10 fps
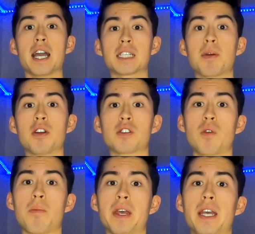next pair of
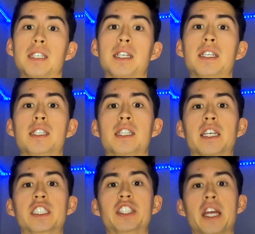sweatpants is
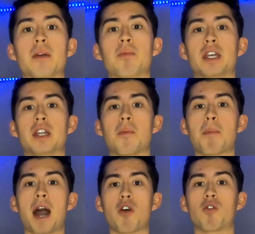the Champion
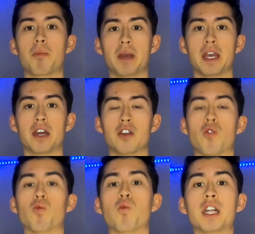Power Band
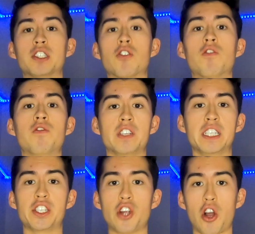Retro
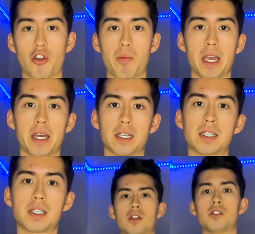Fleece Jogger
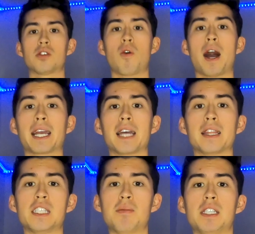Pants. So I got
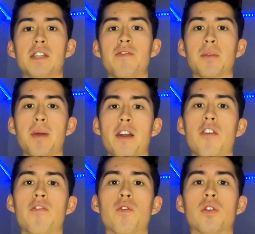this specific pair
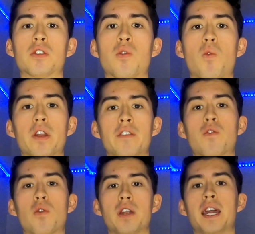for
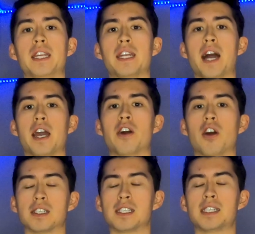$24.99
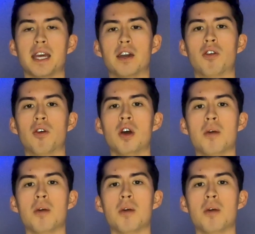on sale,